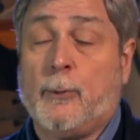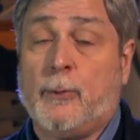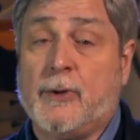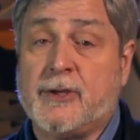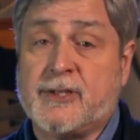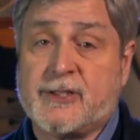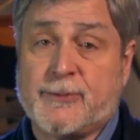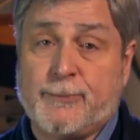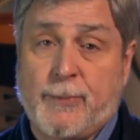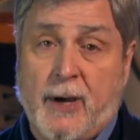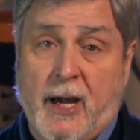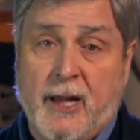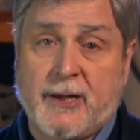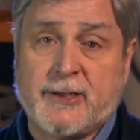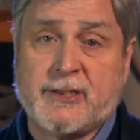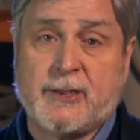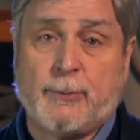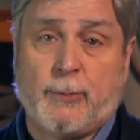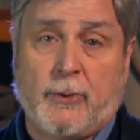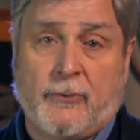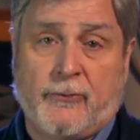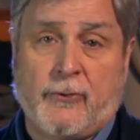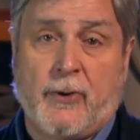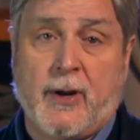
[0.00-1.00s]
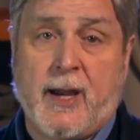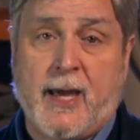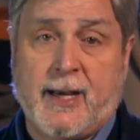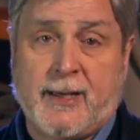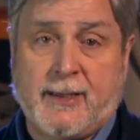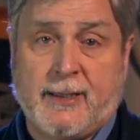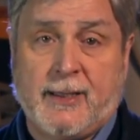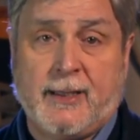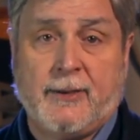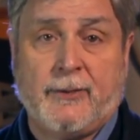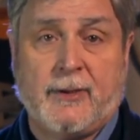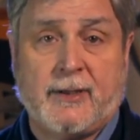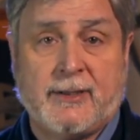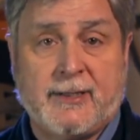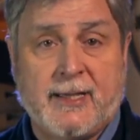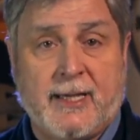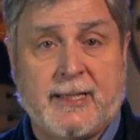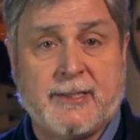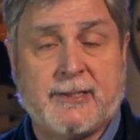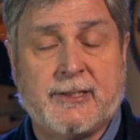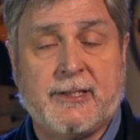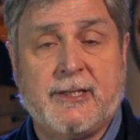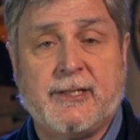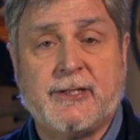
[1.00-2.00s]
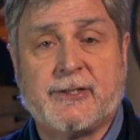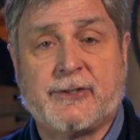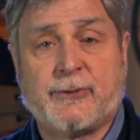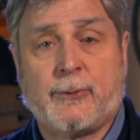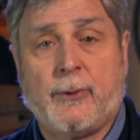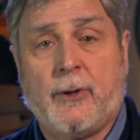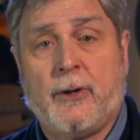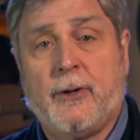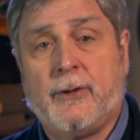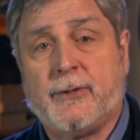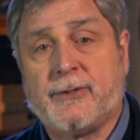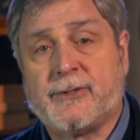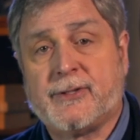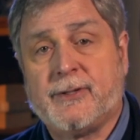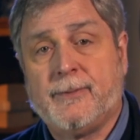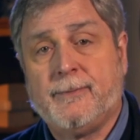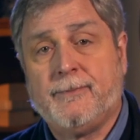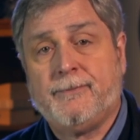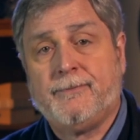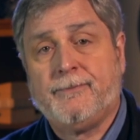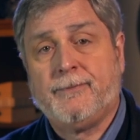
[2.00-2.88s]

responsible for editing the Dead Sea Scrolls.